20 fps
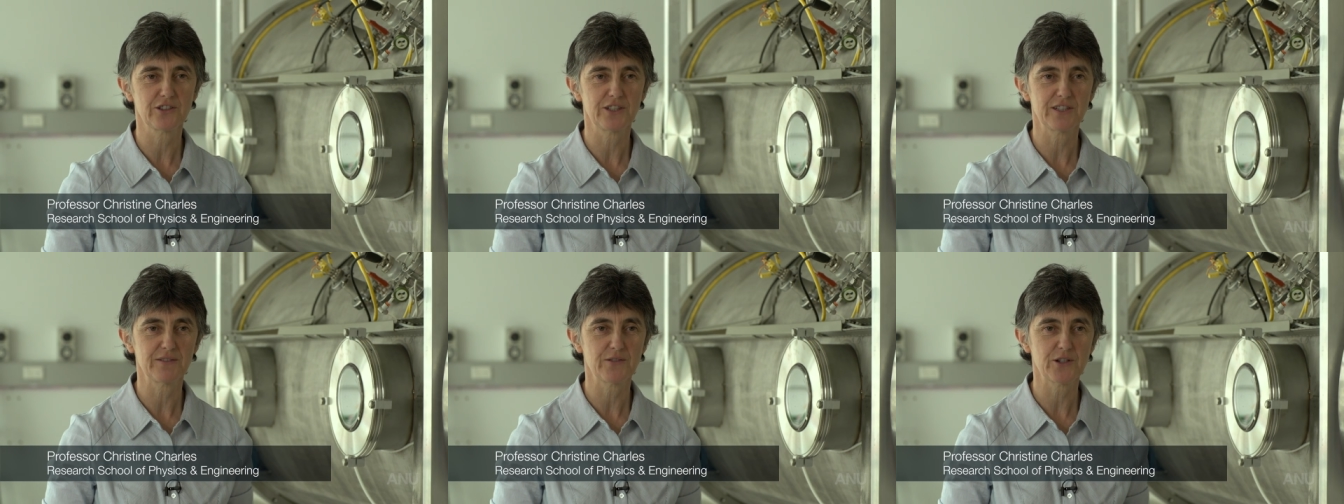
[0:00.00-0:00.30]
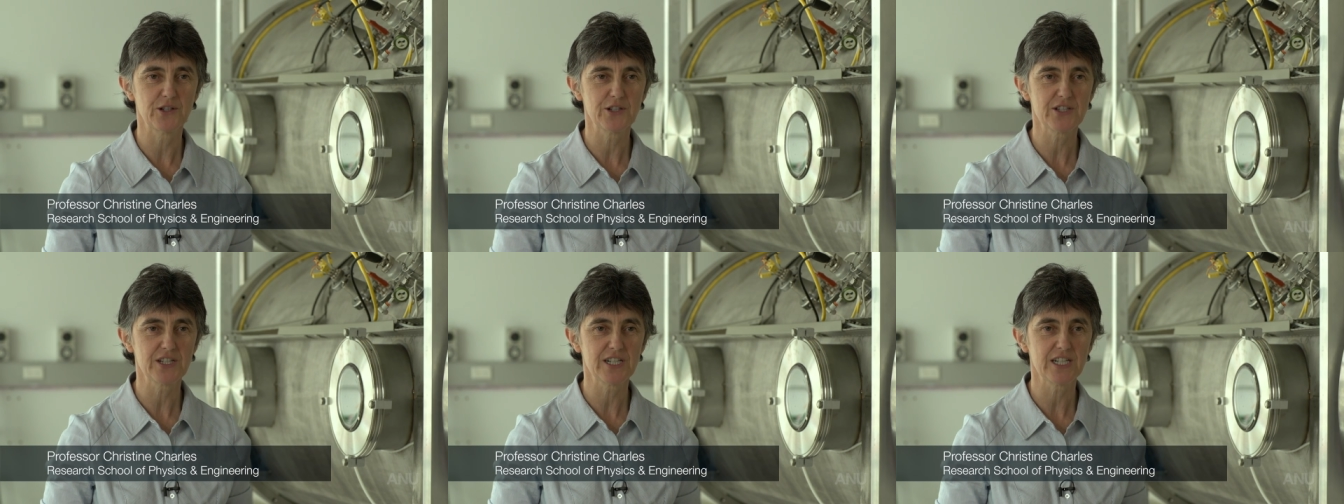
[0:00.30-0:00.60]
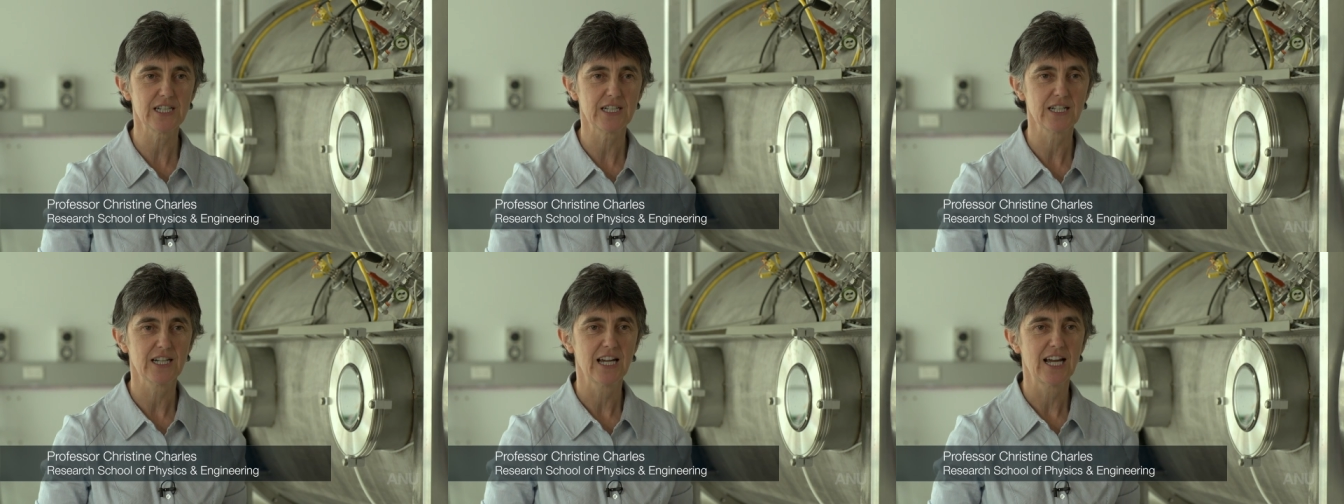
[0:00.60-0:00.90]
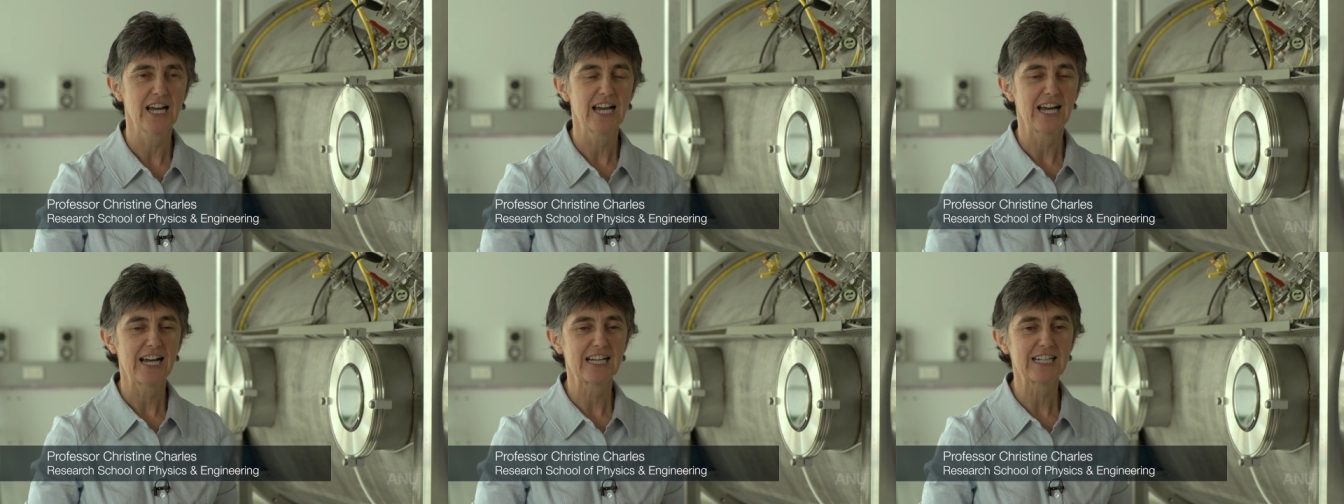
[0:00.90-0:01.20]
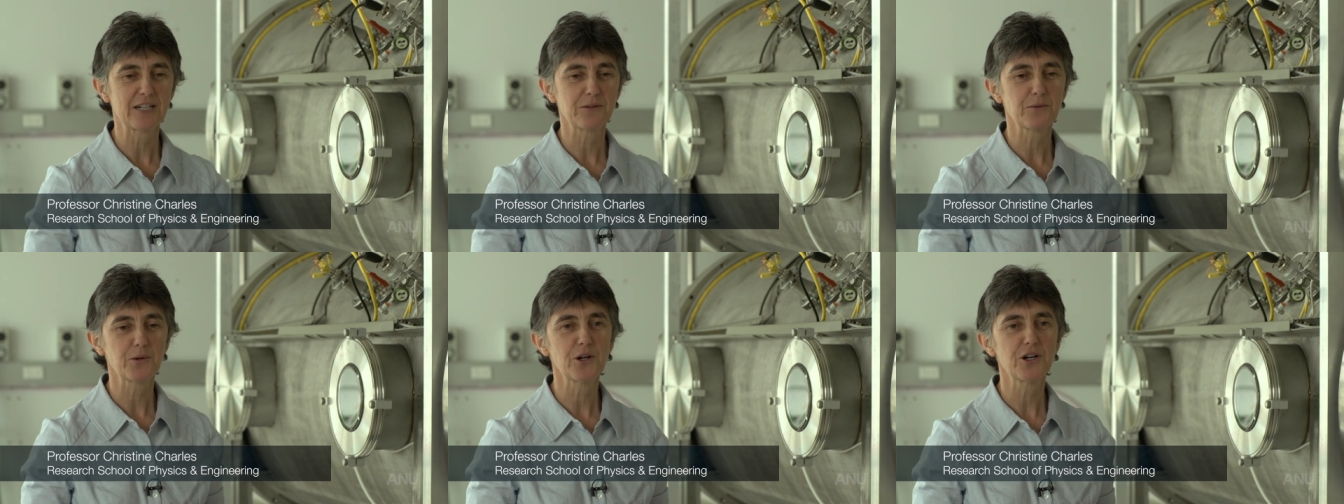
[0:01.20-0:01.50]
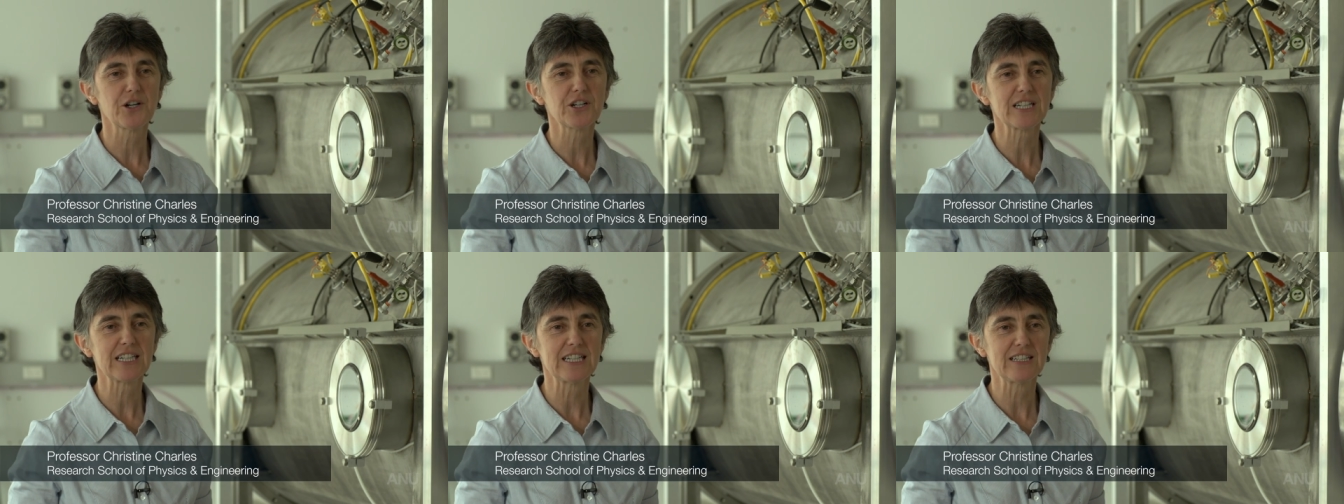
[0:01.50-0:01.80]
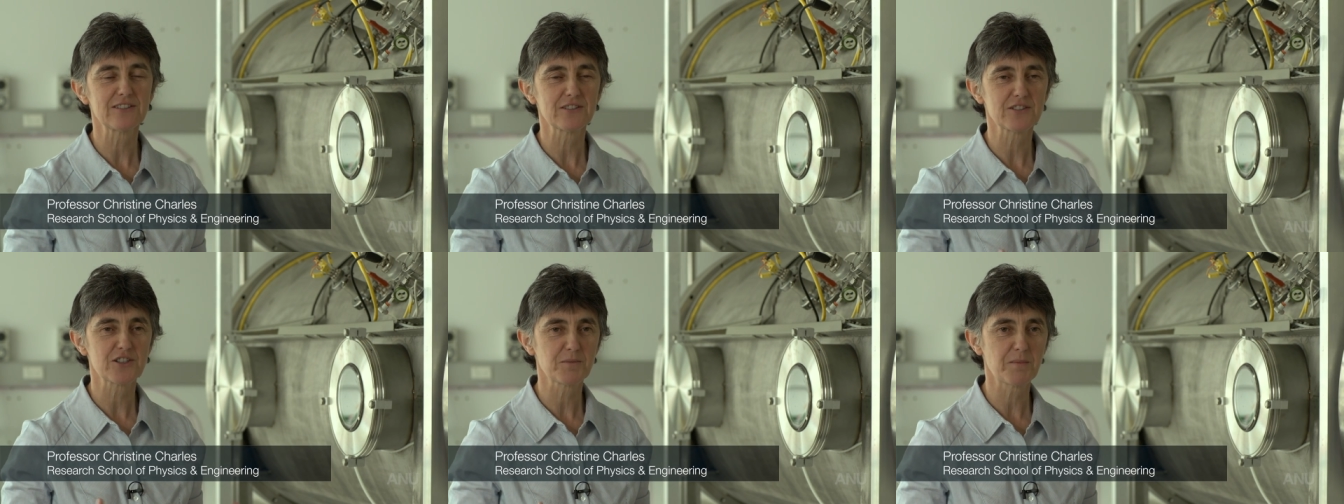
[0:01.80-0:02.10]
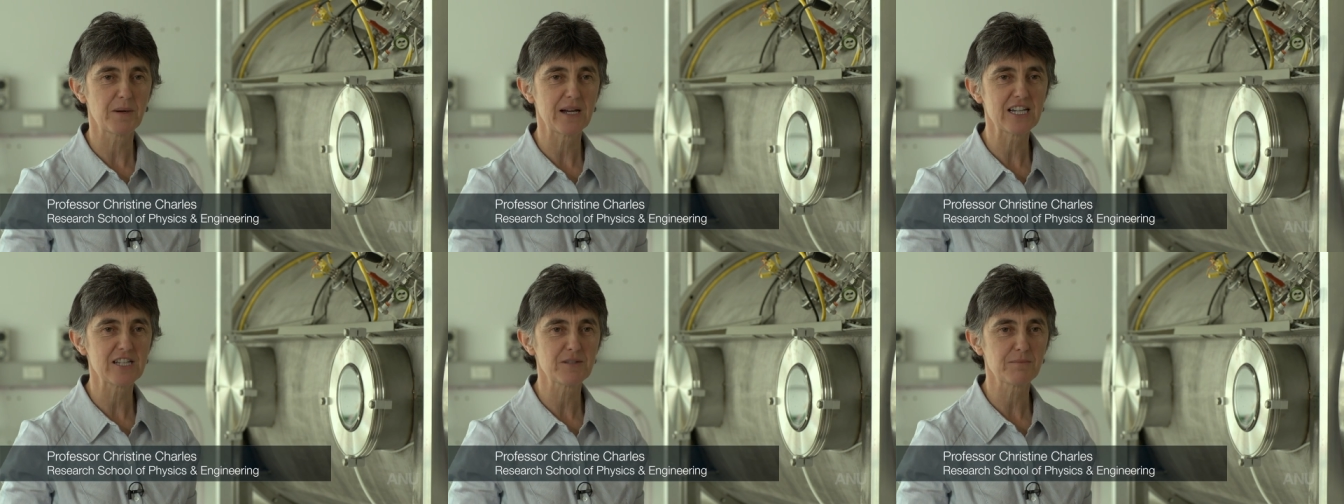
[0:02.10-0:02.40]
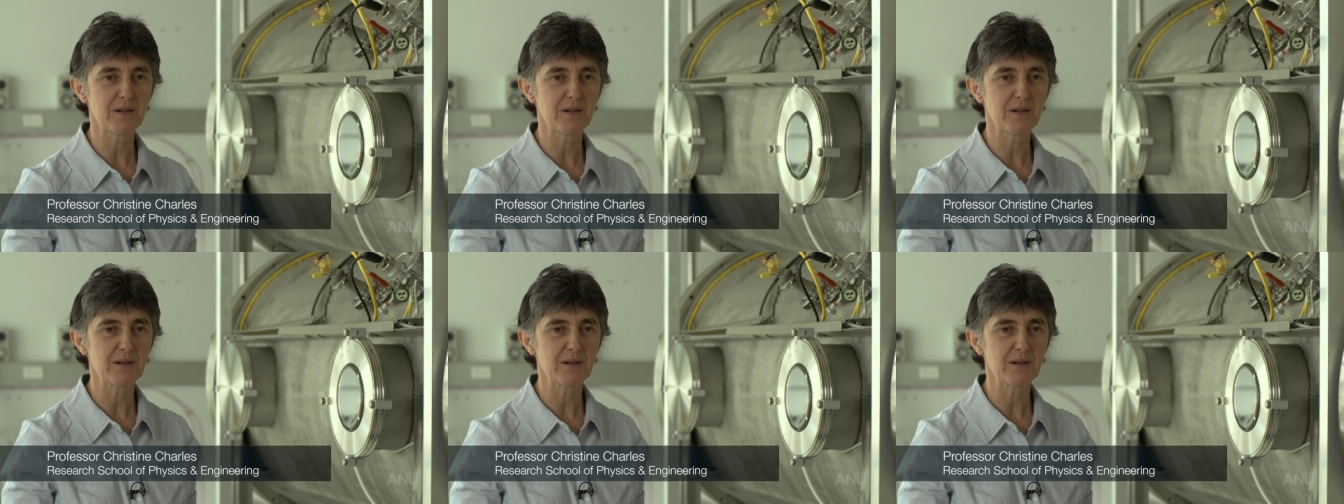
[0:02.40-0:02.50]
University, and I work in the Space